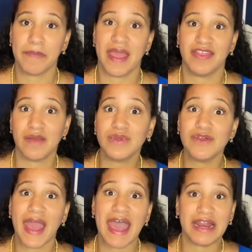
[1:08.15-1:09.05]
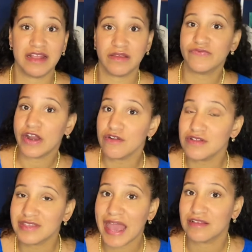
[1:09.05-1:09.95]
And then when you add in the federal
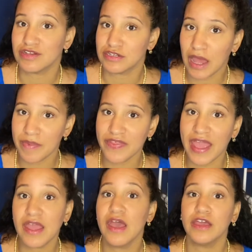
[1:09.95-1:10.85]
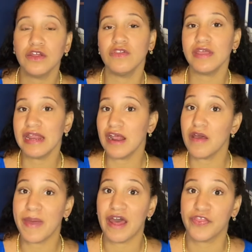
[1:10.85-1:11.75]
tax on top of that, you're looking at
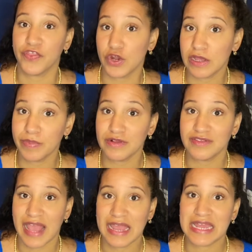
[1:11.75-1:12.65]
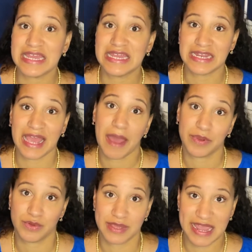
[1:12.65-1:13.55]
about 30% in capital
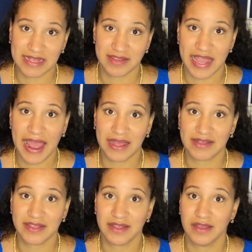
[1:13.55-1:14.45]
gains tax.